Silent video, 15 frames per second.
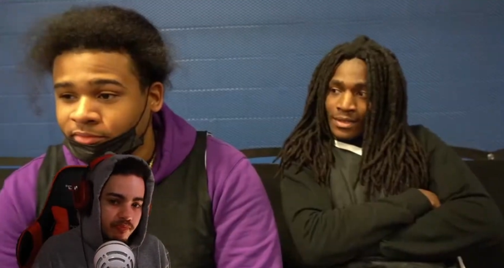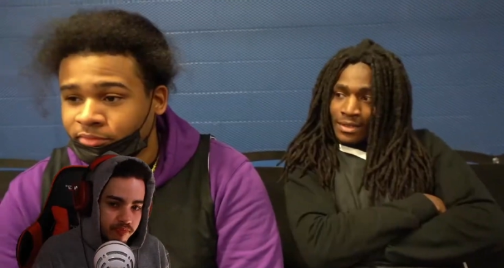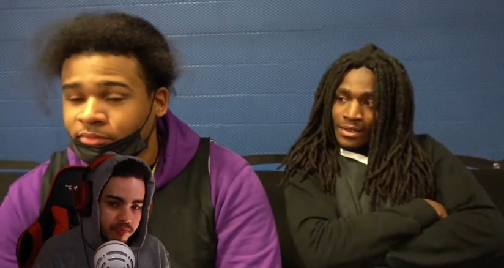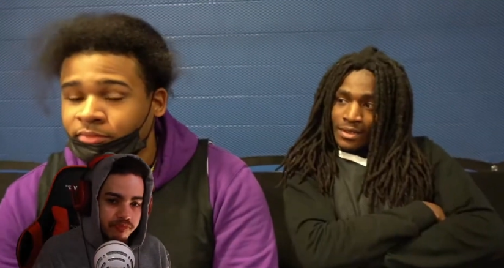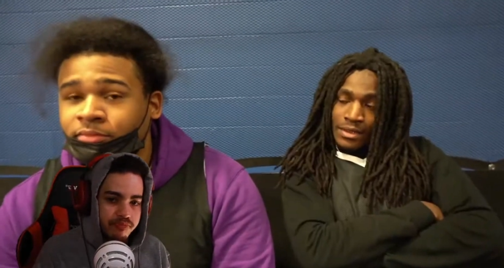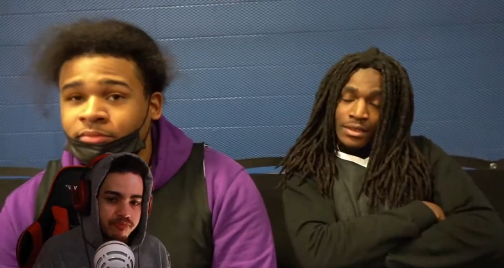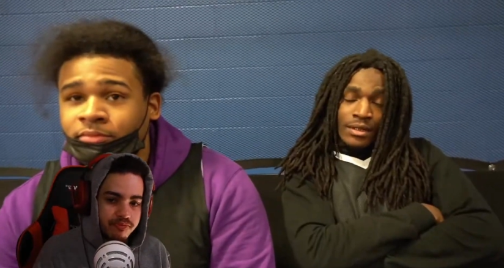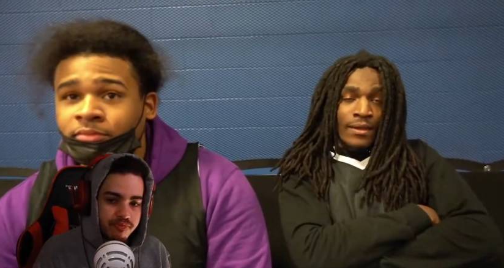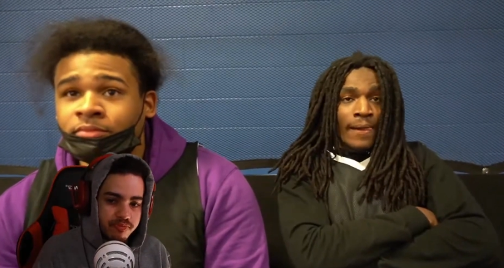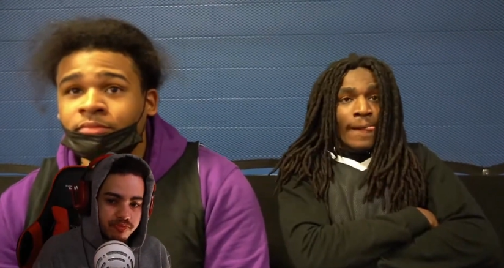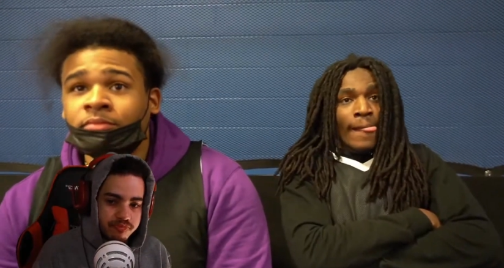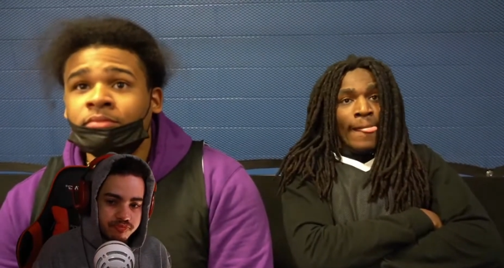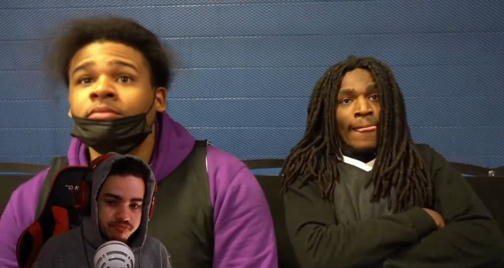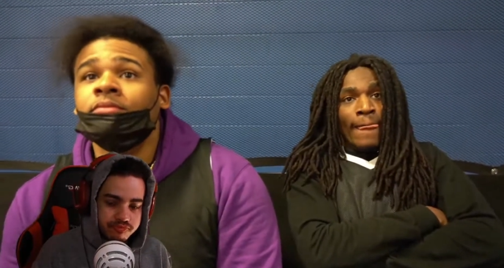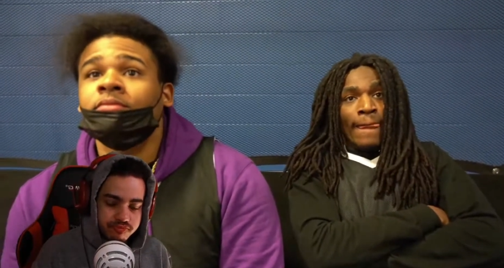Speaker 1: You guys see the
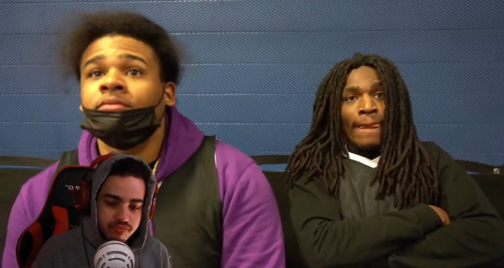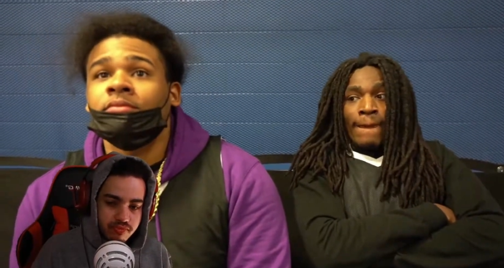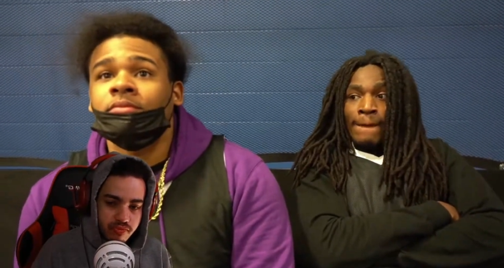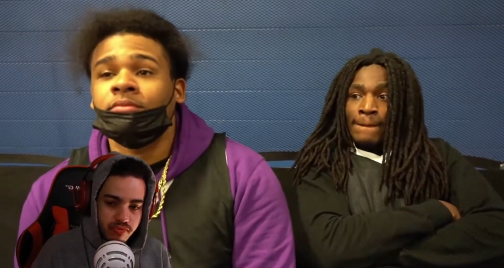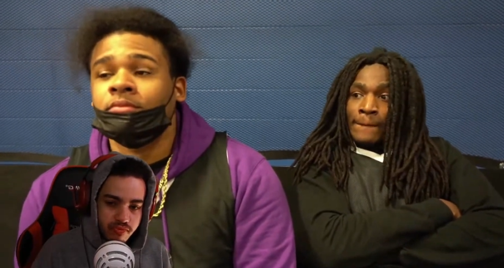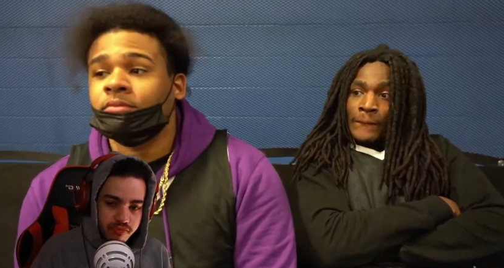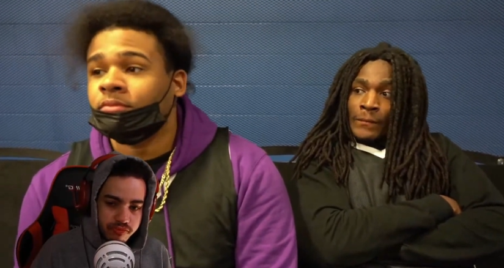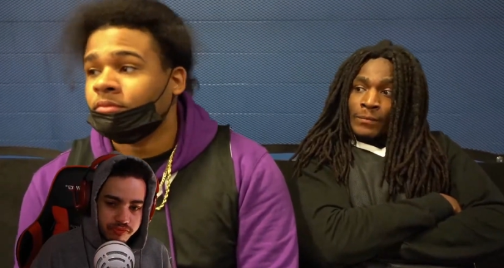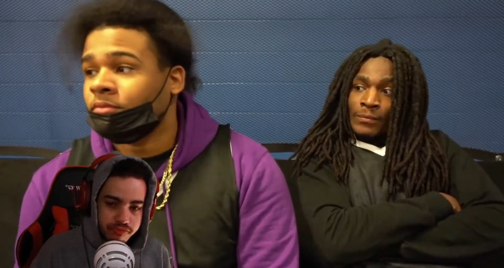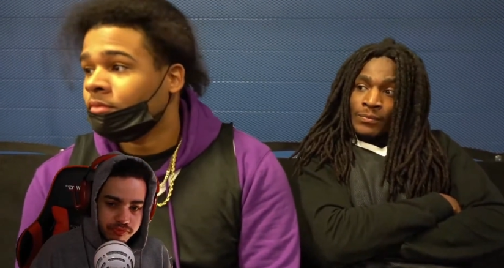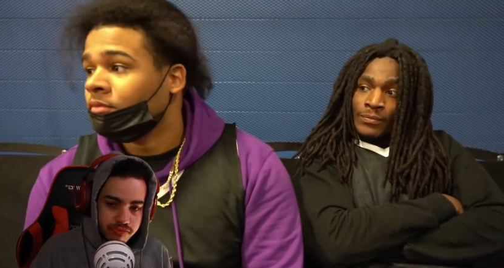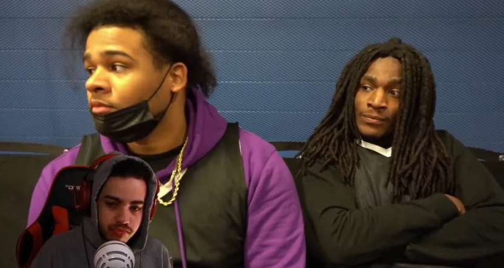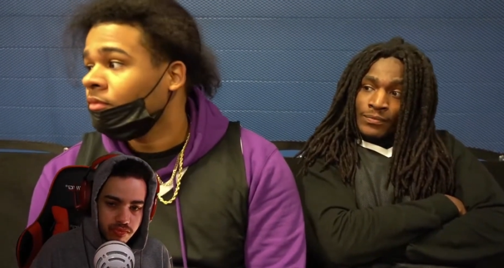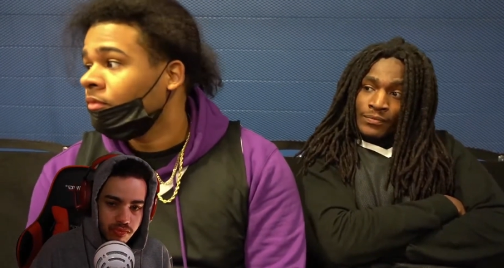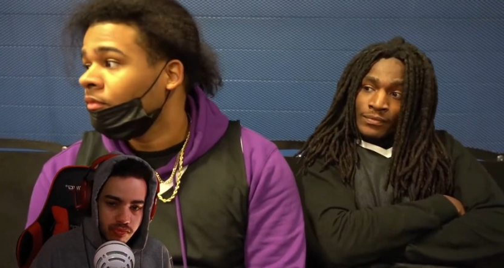competition out here.
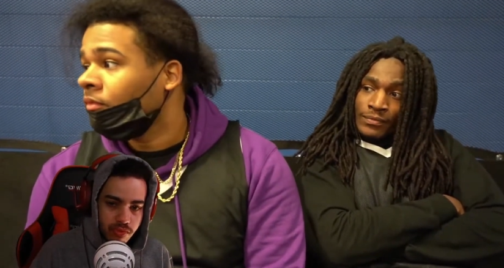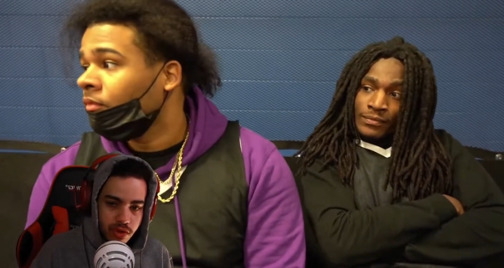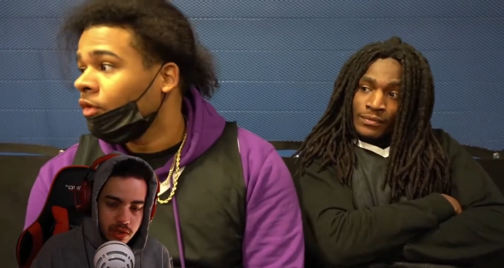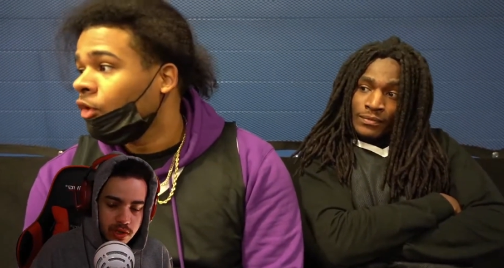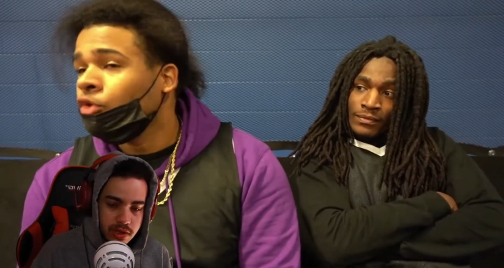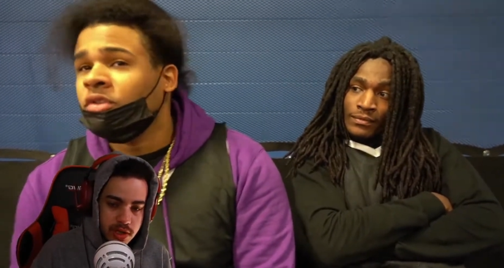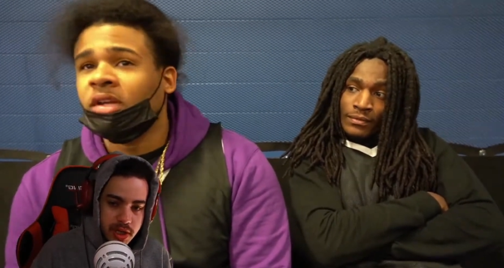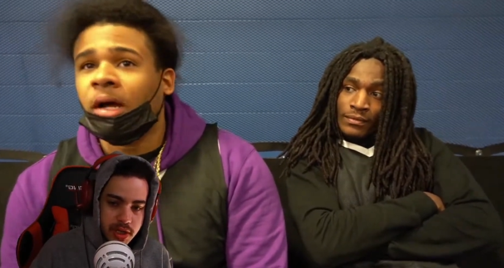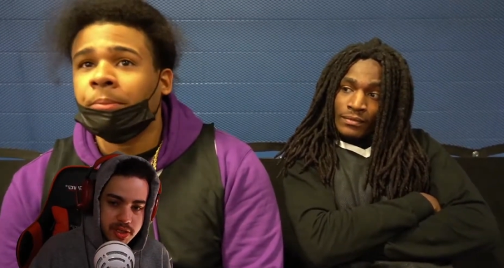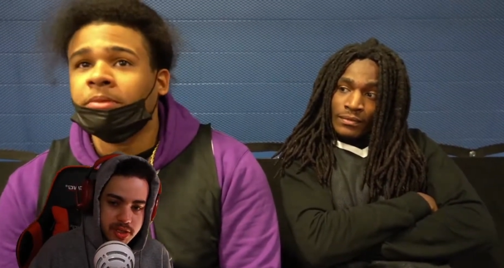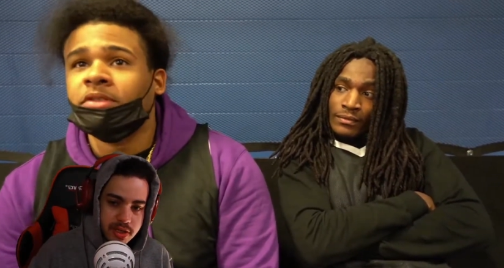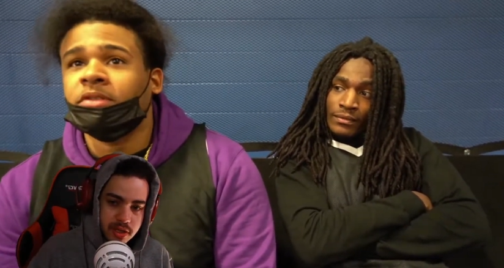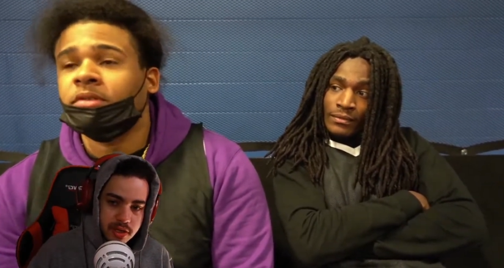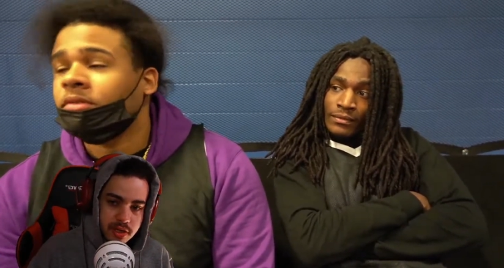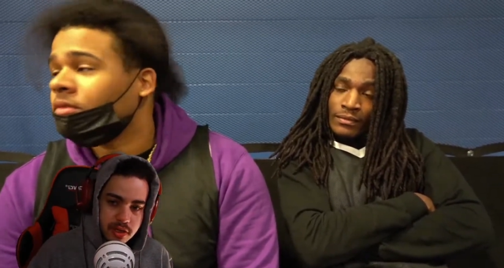Yes,
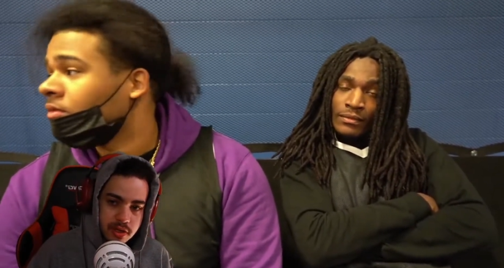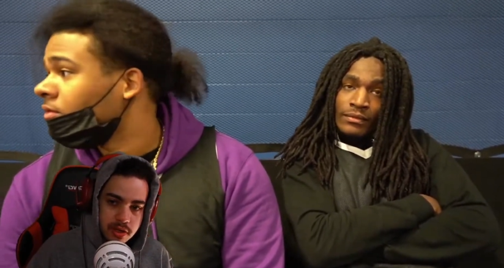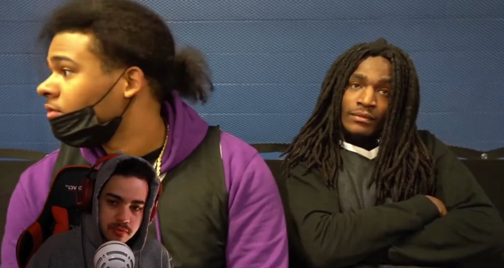sir.